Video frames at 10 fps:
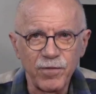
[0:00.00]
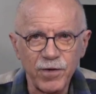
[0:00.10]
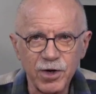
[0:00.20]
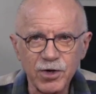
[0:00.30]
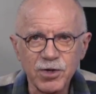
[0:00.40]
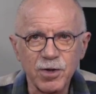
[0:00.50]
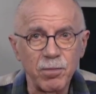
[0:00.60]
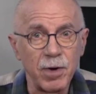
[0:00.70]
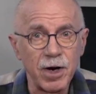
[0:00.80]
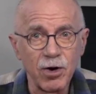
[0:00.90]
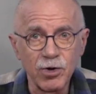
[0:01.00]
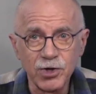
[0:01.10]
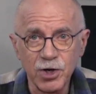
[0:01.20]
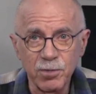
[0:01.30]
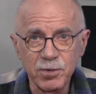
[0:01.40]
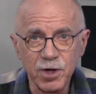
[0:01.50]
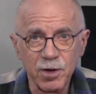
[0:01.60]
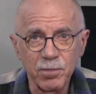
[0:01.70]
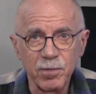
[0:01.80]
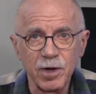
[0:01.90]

I finished, the mayor jumped up